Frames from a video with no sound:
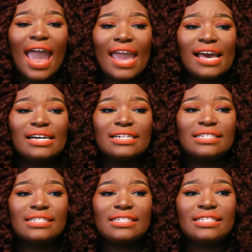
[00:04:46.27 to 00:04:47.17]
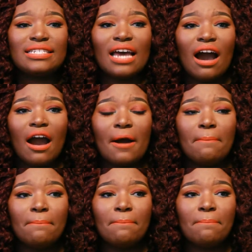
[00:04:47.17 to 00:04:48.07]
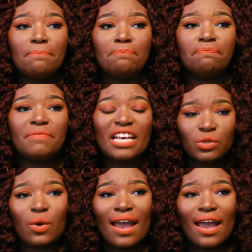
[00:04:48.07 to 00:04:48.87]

and that's